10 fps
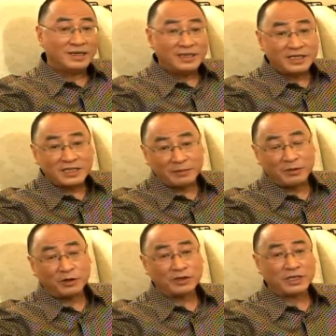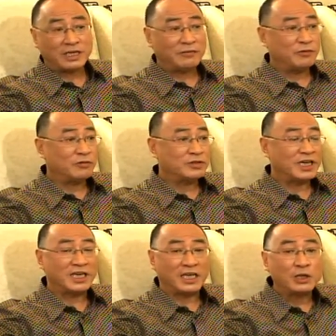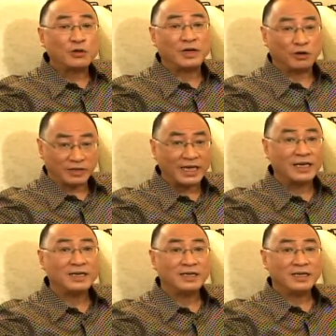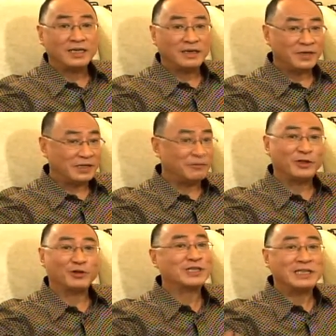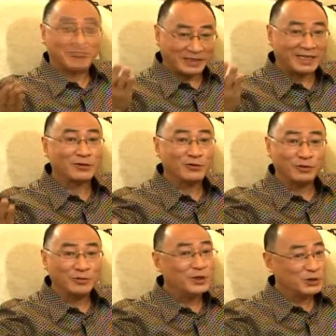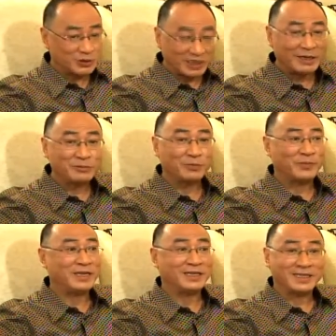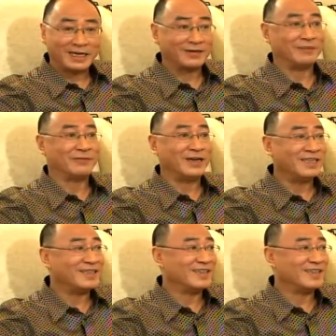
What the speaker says: The same logic if you check into a hotel, even if you don't sleep in that room, you still have to pay the tariff, right?